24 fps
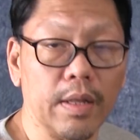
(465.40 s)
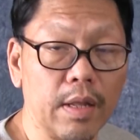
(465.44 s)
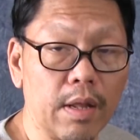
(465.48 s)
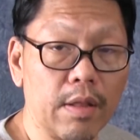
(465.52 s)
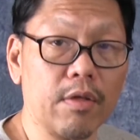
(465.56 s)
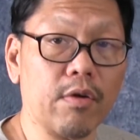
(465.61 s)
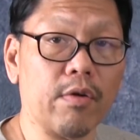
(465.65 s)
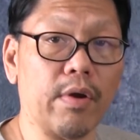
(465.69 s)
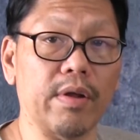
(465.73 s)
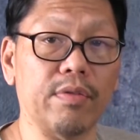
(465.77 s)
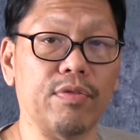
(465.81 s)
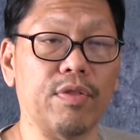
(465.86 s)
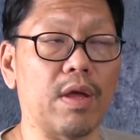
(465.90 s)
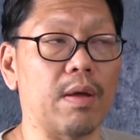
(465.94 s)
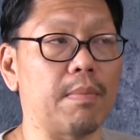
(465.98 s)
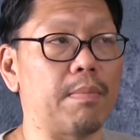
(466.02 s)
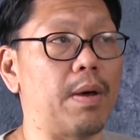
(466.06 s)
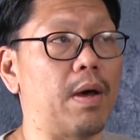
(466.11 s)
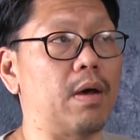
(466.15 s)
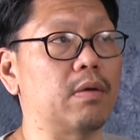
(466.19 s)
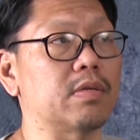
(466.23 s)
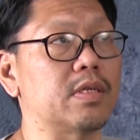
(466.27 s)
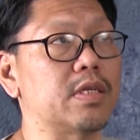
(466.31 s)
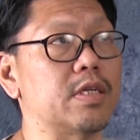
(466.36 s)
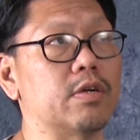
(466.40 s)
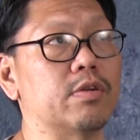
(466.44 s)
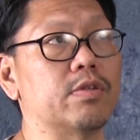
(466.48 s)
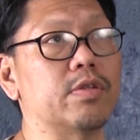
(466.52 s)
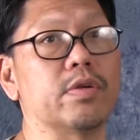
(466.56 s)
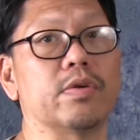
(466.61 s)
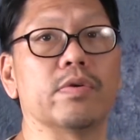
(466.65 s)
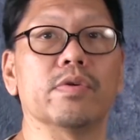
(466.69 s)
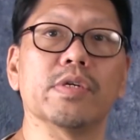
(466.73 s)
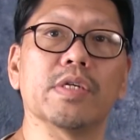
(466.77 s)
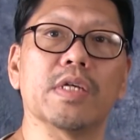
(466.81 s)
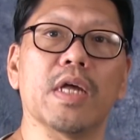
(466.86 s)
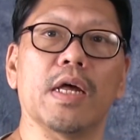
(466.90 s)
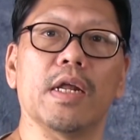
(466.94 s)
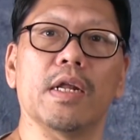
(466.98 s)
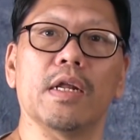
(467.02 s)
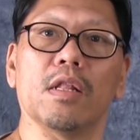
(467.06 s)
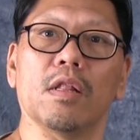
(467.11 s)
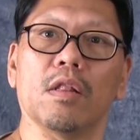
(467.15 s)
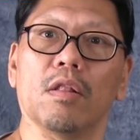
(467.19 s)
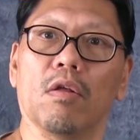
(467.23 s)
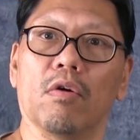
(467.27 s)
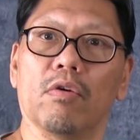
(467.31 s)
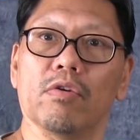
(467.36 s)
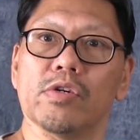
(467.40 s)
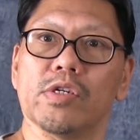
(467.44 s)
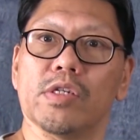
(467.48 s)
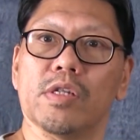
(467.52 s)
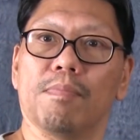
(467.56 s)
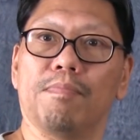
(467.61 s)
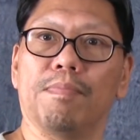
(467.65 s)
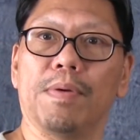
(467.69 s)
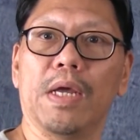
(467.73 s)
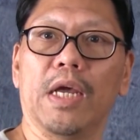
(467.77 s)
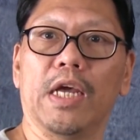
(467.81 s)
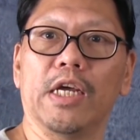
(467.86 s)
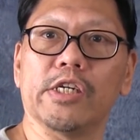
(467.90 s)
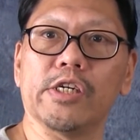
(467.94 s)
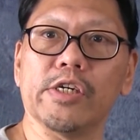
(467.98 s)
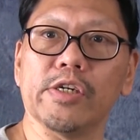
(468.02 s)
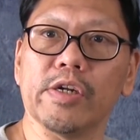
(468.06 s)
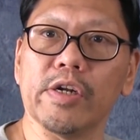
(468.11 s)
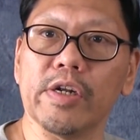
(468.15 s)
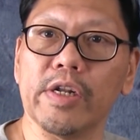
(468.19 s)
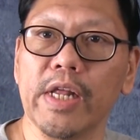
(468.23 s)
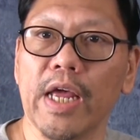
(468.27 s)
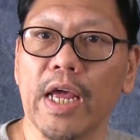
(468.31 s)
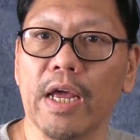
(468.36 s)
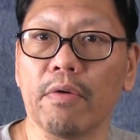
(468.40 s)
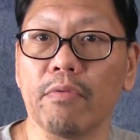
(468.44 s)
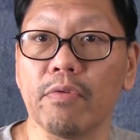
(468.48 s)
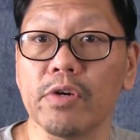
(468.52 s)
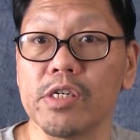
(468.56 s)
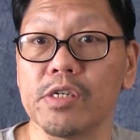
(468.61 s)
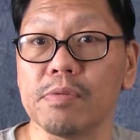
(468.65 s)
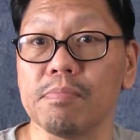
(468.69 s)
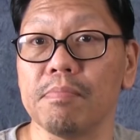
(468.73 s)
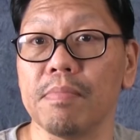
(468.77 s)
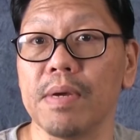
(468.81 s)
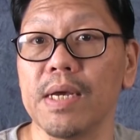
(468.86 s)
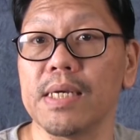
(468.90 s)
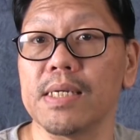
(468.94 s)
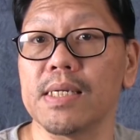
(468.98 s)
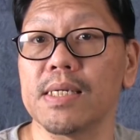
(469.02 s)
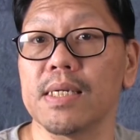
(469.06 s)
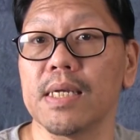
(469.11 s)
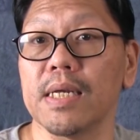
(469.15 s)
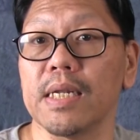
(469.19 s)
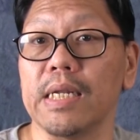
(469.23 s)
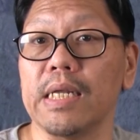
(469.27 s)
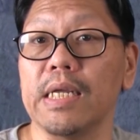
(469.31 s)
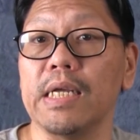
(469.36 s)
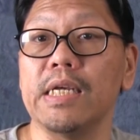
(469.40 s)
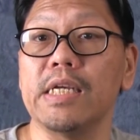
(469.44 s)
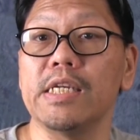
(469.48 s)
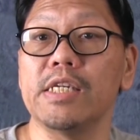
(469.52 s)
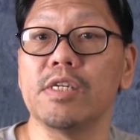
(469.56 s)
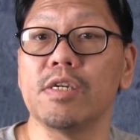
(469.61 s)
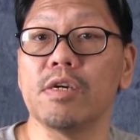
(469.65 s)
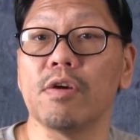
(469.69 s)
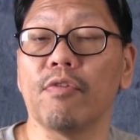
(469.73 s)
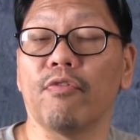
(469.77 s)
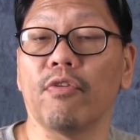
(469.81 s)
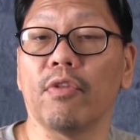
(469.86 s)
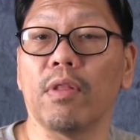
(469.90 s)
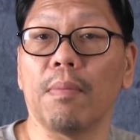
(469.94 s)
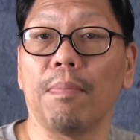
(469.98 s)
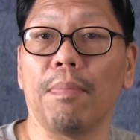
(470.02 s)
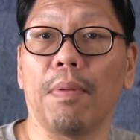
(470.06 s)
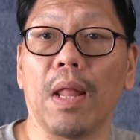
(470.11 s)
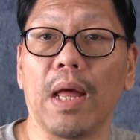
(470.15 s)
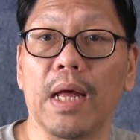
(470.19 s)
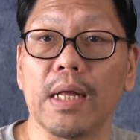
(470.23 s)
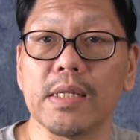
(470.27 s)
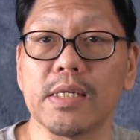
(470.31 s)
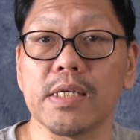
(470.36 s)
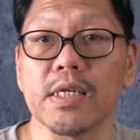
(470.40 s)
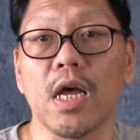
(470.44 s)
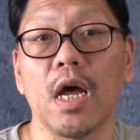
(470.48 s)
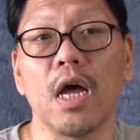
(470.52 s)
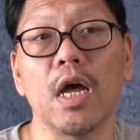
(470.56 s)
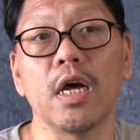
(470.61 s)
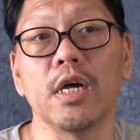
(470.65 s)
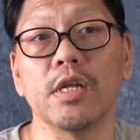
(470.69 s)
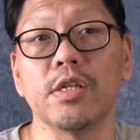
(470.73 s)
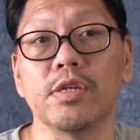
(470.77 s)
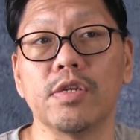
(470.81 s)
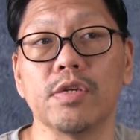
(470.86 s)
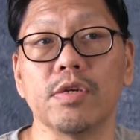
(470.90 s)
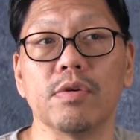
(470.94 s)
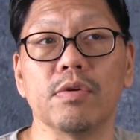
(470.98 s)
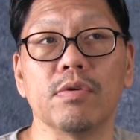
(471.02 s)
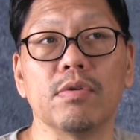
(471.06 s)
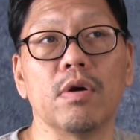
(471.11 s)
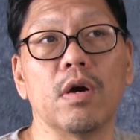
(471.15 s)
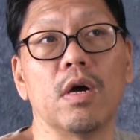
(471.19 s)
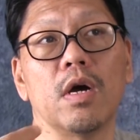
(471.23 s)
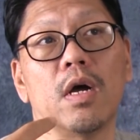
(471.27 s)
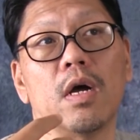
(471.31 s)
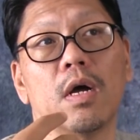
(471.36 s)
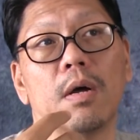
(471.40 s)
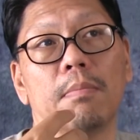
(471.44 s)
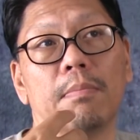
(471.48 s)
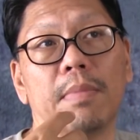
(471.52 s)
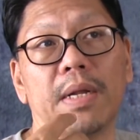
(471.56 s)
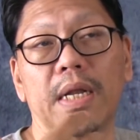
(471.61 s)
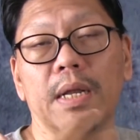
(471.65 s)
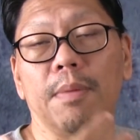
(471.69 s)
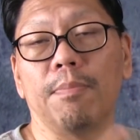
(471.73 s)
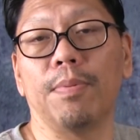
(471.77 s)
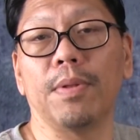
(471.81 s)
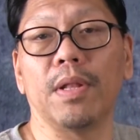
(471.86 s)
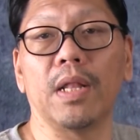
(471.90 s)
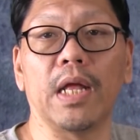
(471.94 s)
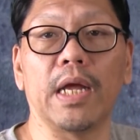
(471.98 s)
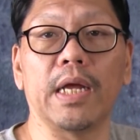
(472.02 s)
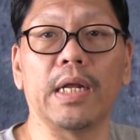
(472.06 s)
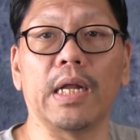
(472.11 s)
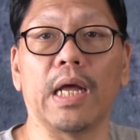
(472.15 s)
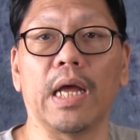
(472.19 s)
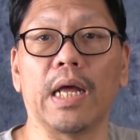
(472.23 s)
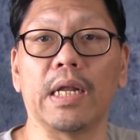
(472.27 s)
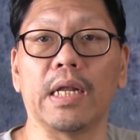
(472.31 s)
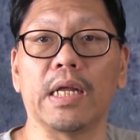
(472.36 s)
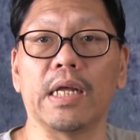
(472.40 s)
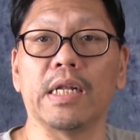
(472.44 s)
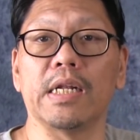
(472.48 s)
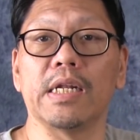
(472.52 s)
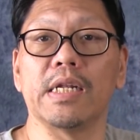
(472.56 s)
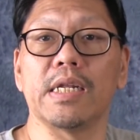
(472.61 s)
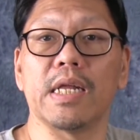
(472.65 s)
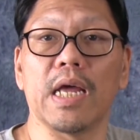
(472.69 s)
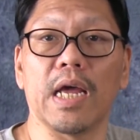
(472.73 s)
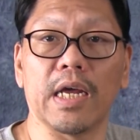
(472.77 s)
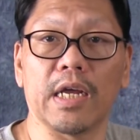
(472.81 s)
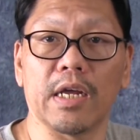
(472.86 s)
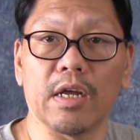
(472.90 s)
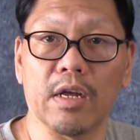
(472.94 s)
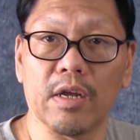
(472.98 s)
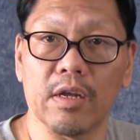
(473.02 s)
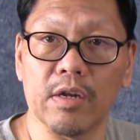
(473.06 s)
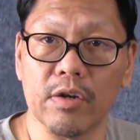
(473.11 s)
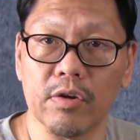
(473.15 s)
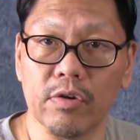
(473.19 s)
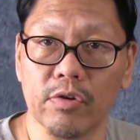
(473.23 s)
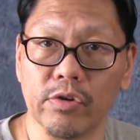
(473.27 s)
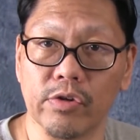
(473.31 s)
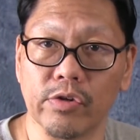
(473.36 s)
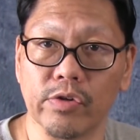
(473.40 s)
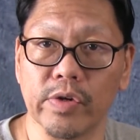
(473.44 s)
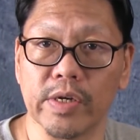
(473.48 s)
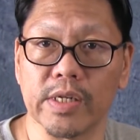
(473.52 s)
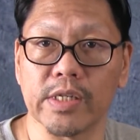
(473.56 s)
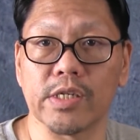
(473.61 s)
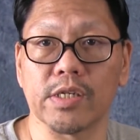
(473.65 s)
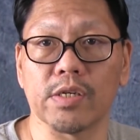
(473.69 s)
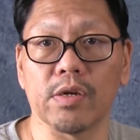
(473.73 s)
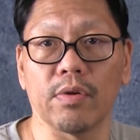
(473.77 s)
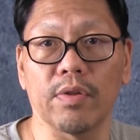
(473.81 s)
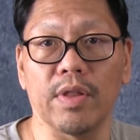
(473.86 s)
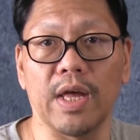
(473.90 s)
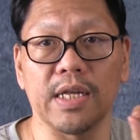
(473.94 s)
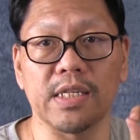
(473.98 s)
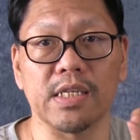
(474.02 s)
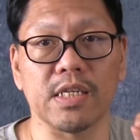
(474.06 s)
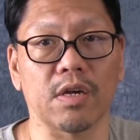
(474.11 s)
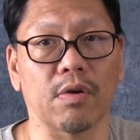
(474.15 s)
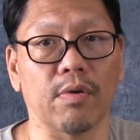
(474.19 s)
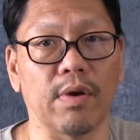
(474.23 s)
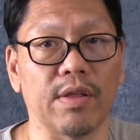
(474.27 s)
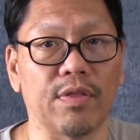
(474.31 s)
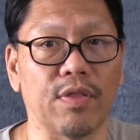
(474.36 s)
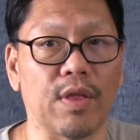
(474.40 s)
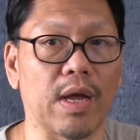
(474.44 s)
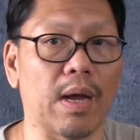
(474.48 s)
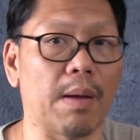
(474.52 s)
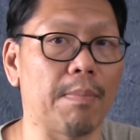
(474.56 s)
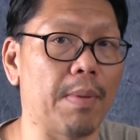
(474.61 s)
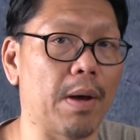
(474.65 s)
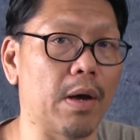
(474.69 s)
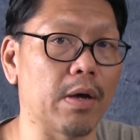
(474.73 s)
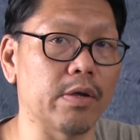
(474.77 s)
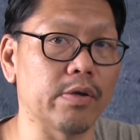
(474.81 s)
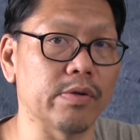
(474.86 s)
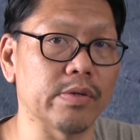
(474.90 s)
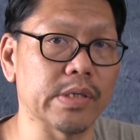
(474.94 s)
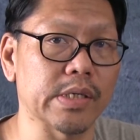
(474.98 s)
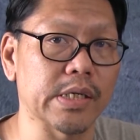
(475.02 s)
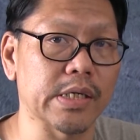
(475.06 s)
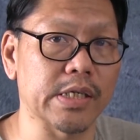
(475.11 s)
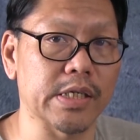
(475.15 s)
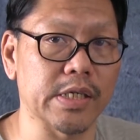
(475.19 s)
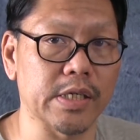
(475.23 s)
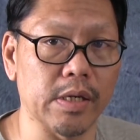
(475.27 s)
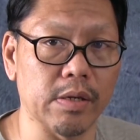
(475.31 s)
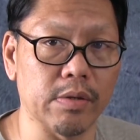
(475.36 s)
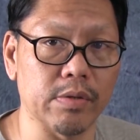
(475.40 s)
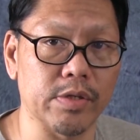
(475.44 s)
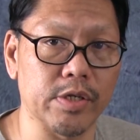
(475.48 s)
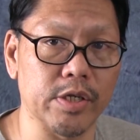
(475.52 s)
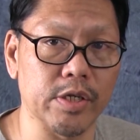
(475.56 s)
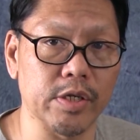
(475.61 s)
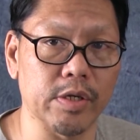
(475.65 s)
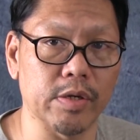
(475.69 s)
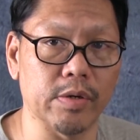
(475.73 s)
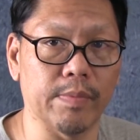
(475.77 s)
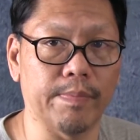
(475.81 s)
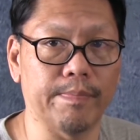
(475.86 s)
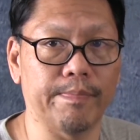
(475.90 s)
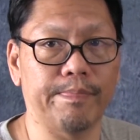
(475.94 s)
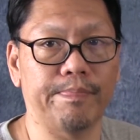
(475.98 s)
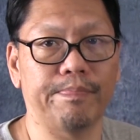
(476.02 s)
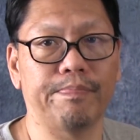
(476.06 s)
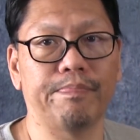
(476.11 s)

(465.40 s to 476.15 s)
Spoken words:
Another great thing about CO2 is that it lowers the pH in the tank, which makes it easier for the plants to manipulate and intake nutrients. So that's a great thing about using CO2.